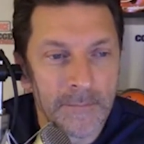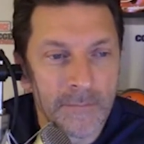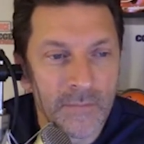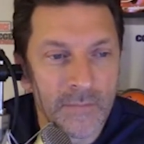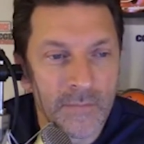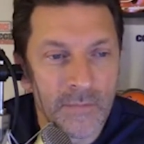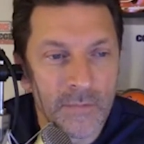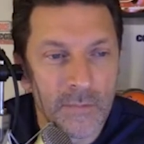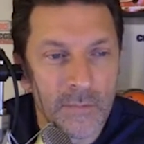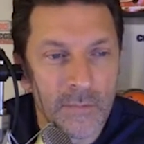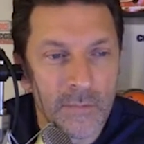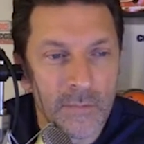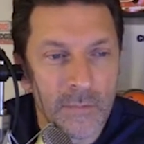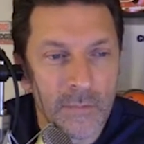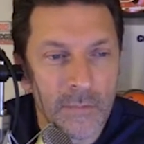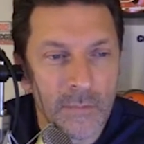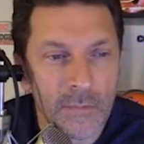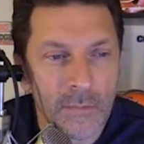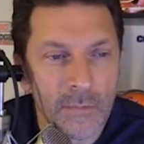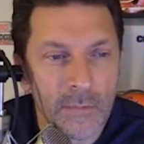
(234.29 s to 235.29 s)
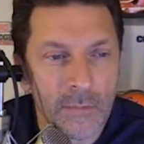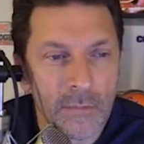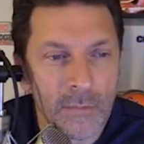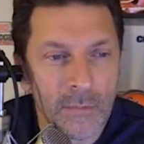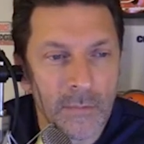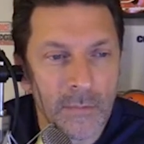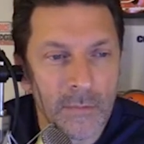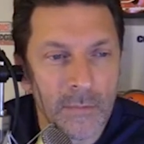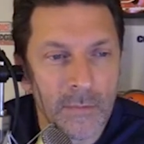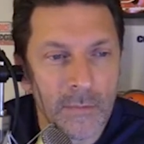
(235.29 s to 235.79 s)

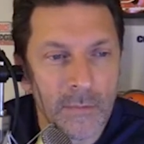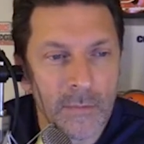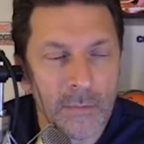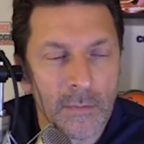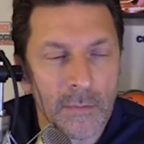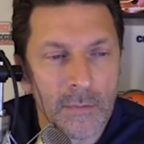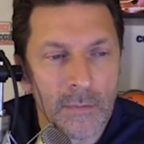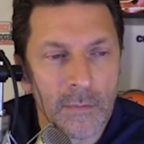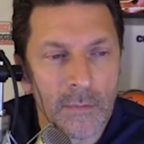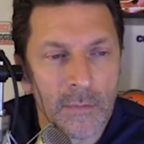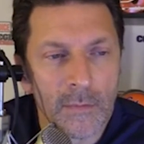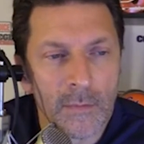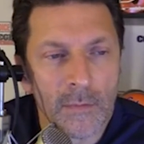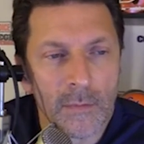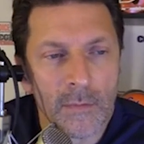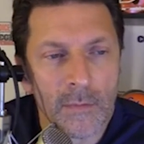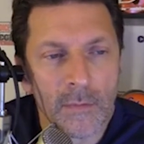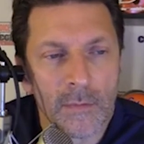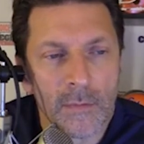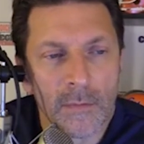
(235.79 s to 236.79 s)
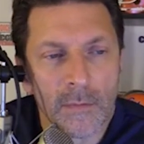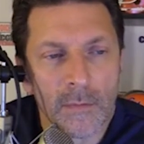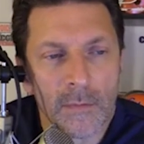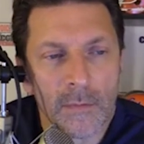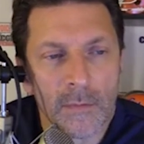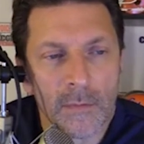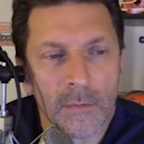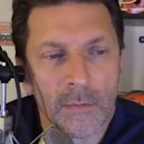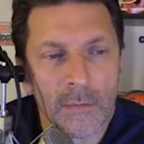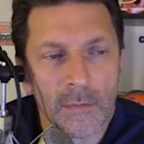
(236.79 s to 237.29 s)

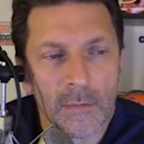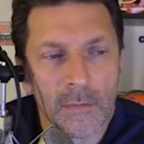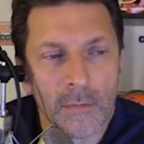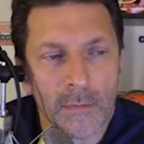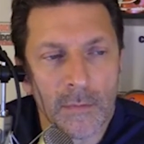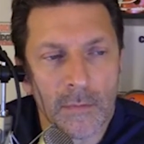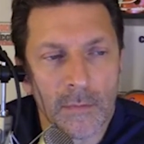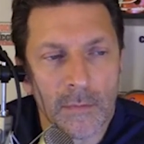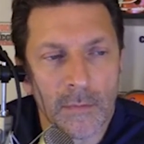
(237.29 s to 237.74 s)
[no speech]